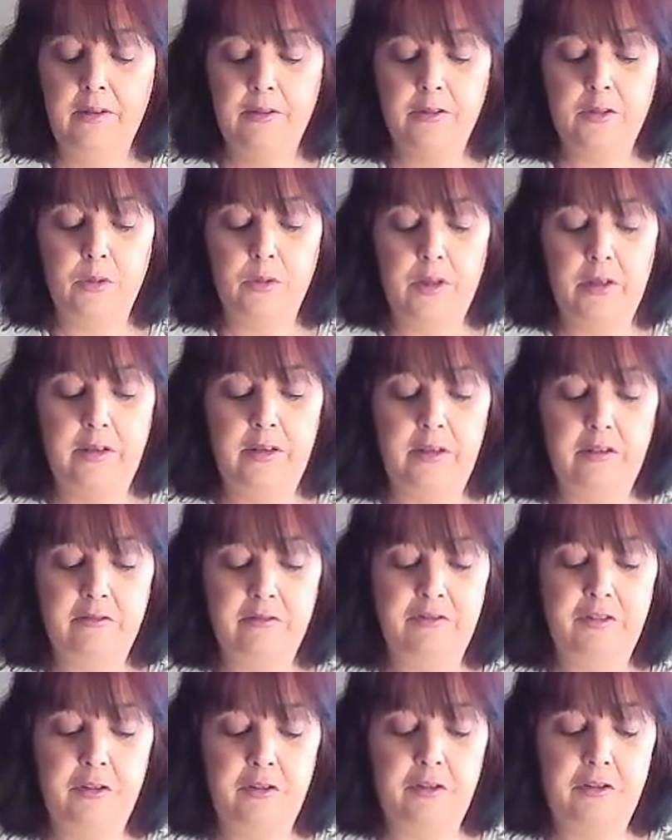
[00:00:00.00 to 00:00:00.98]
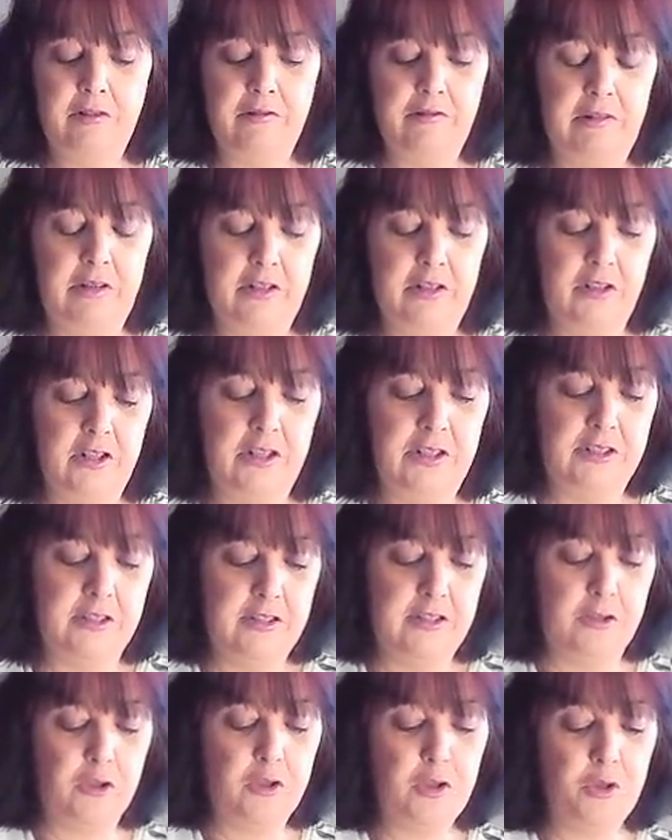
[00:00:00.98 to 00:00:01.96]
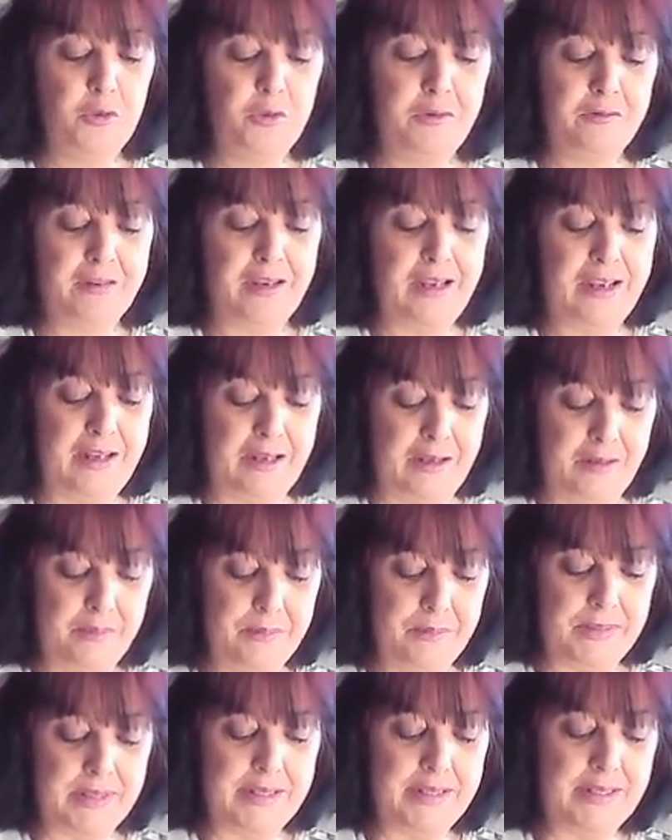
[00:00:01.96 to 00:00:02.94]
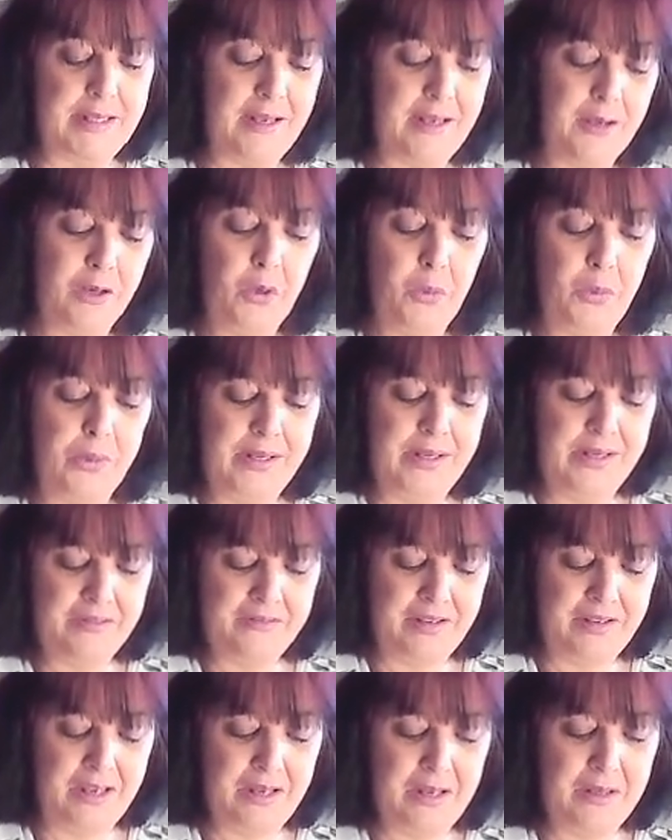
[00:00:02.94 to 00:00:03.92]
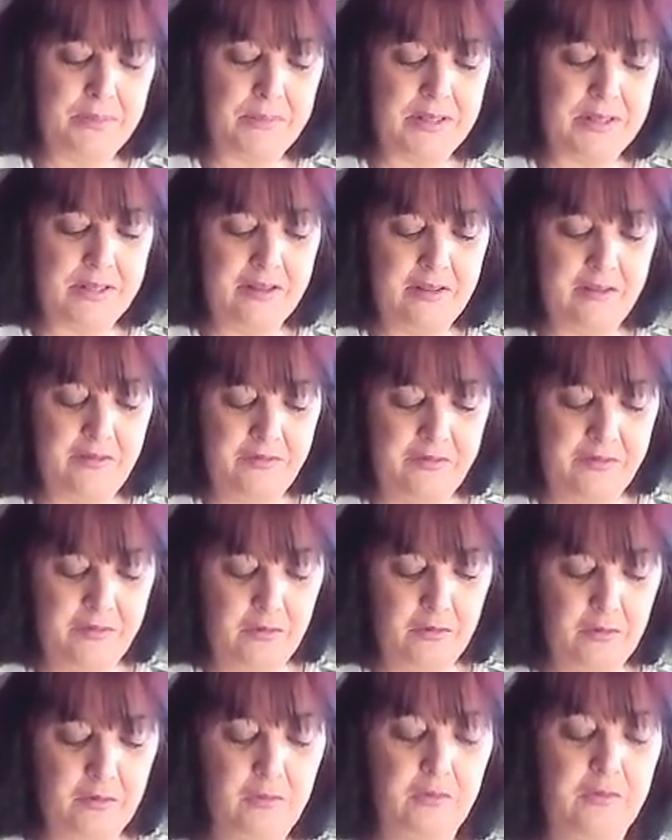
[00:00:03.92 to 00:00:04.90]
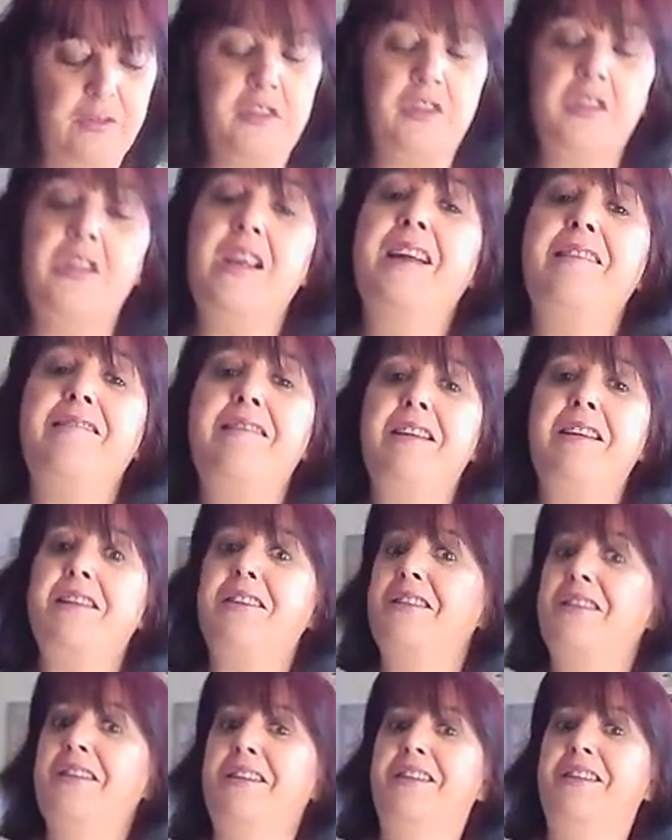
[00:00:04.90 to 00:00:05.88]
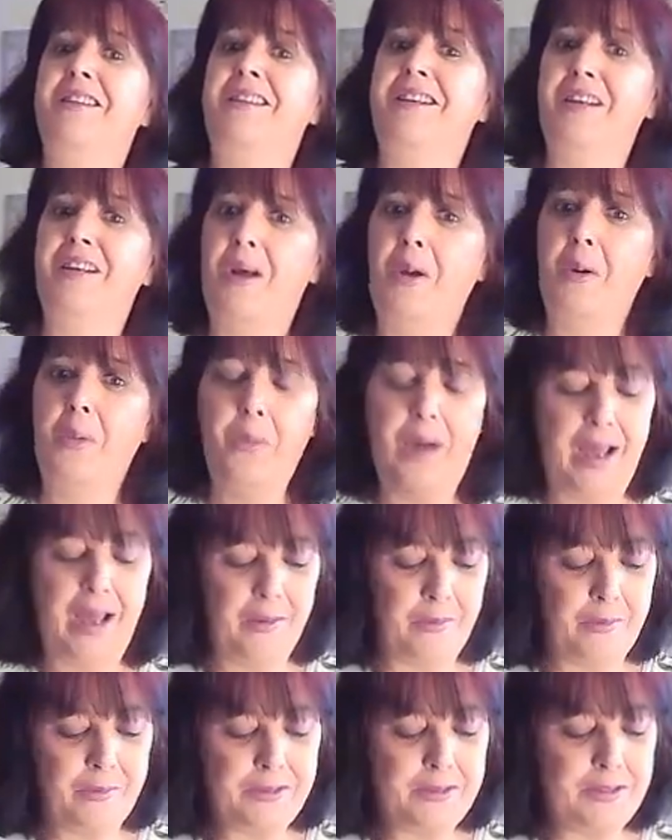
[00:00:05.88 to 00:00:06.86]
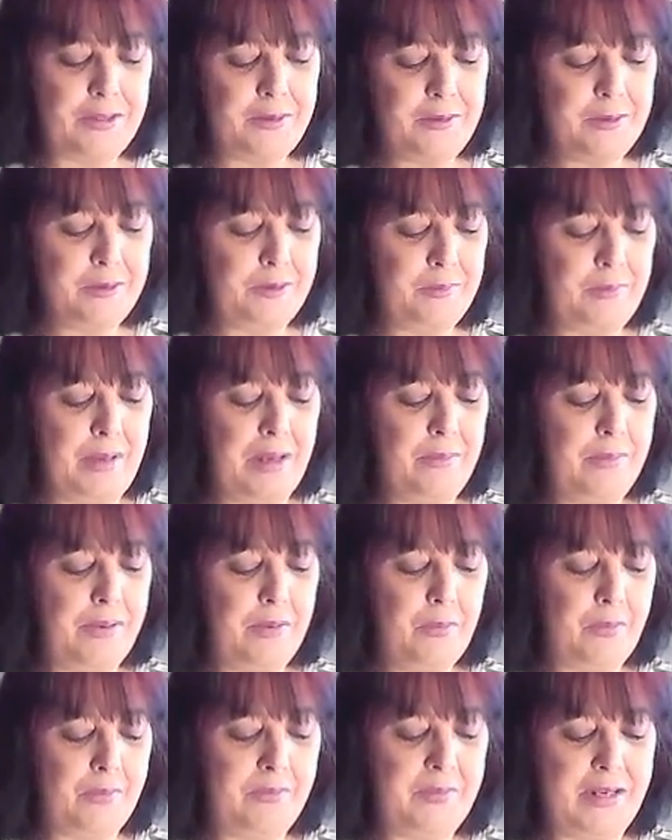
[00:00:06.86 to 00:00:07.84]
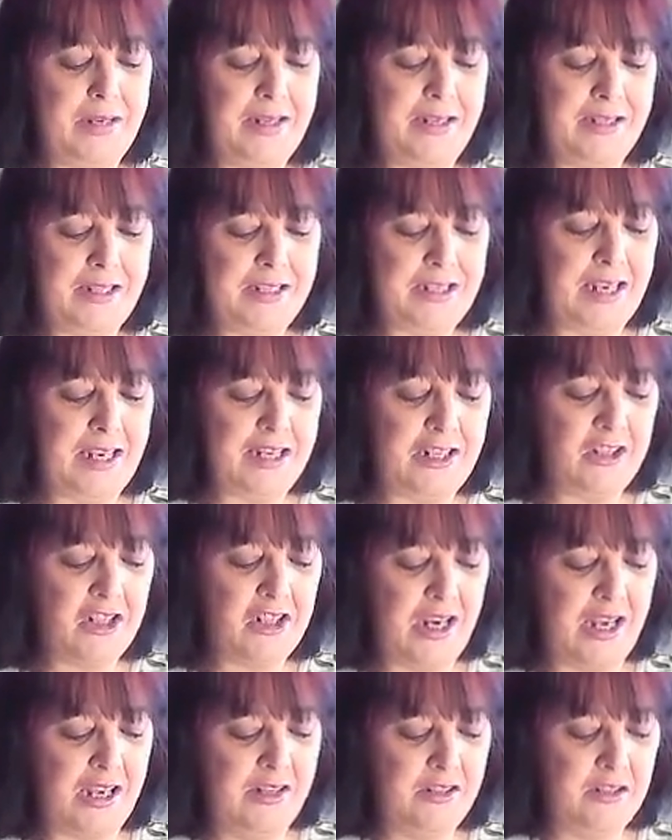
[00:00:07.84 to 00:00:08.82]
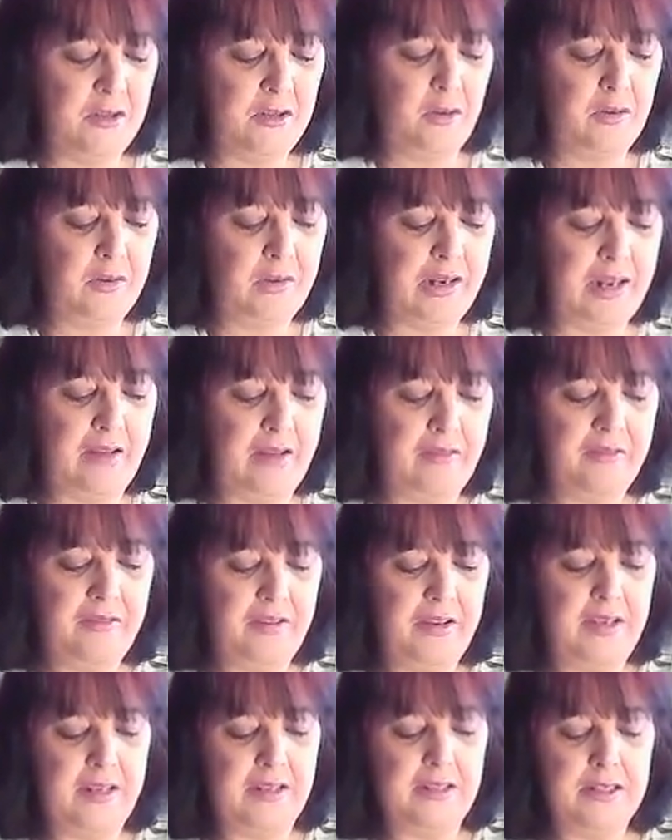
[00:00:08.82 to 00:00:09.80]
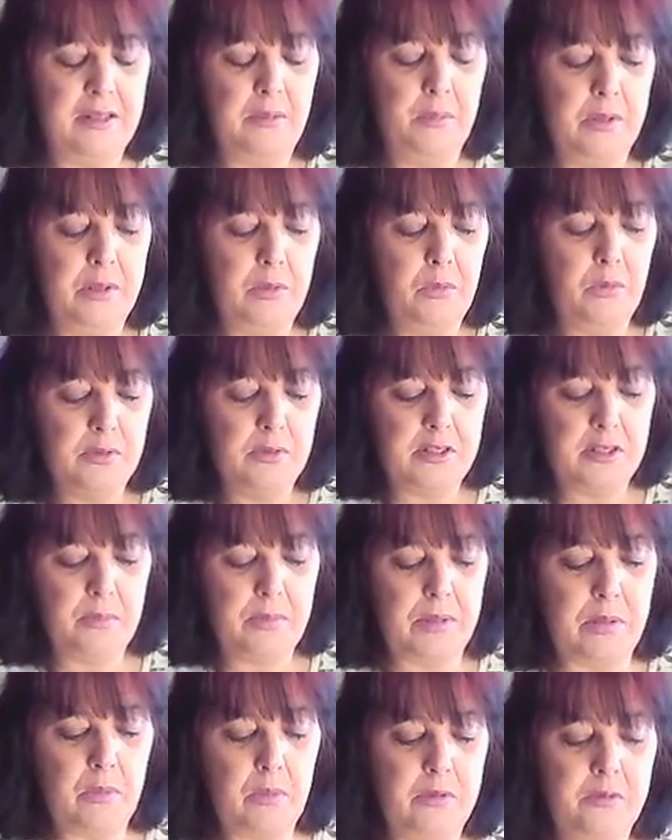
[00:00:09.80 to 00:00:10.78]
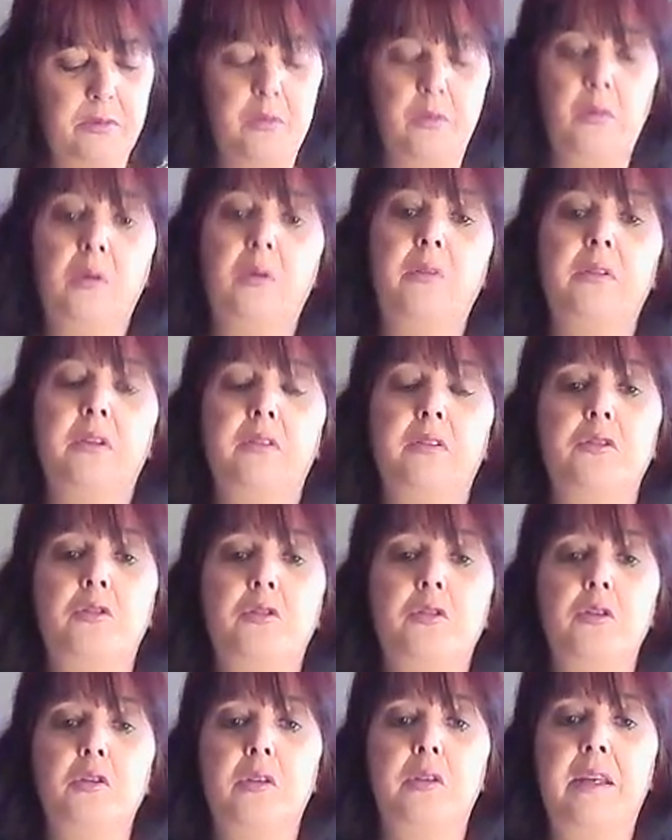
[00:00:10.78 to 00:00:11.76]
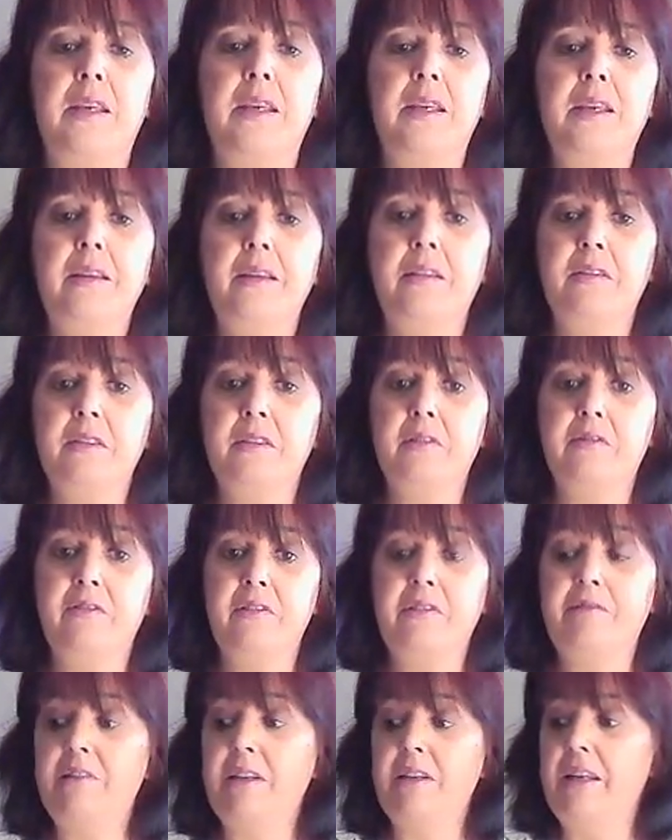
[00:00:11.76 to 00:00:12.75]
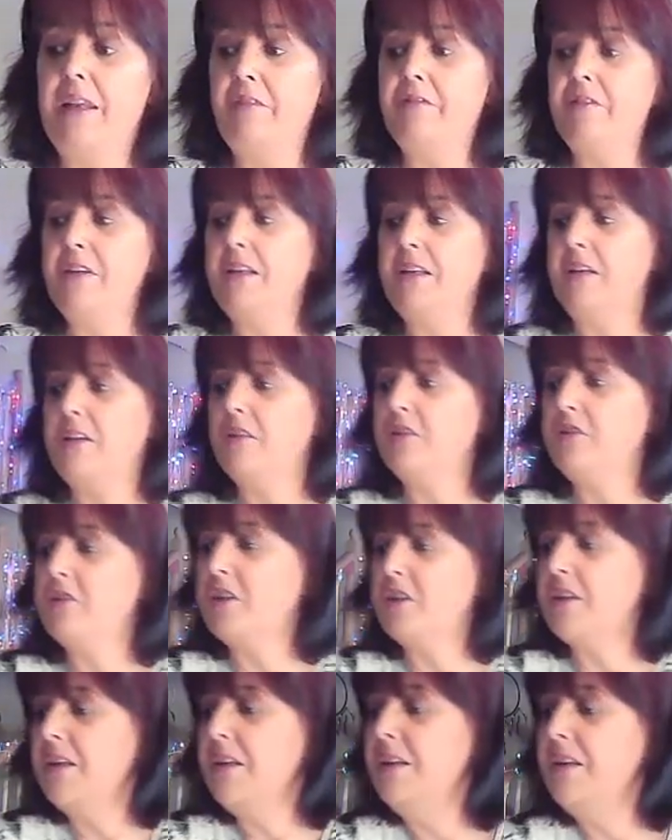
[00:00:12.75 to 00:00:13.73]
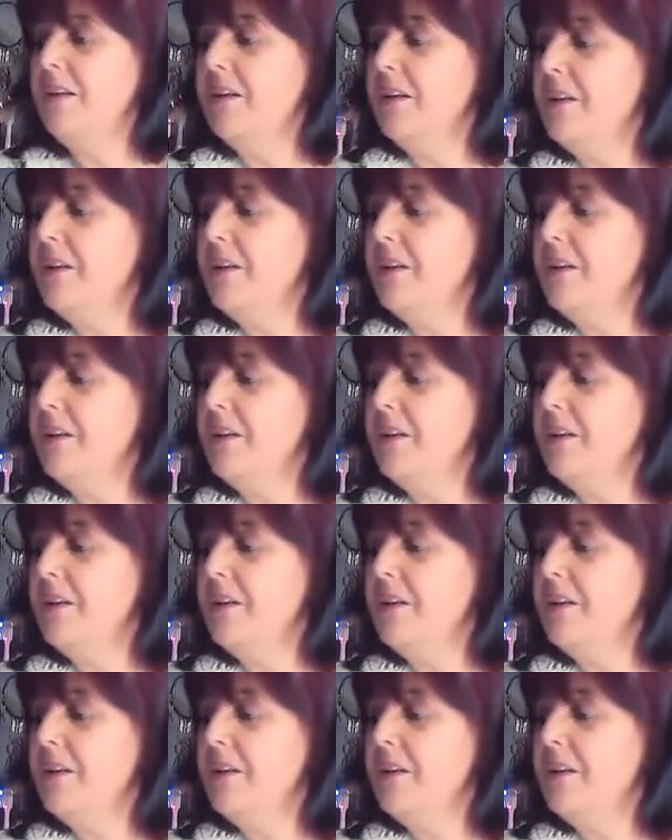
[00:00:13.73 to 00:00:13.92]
So go to your future energy as the Two of Cups, Queen of Cups, the Fool, the Chariot. Wow, so you may be needing to take a chance on love here. Somebody wants to be with you on this journey. Very loving energy.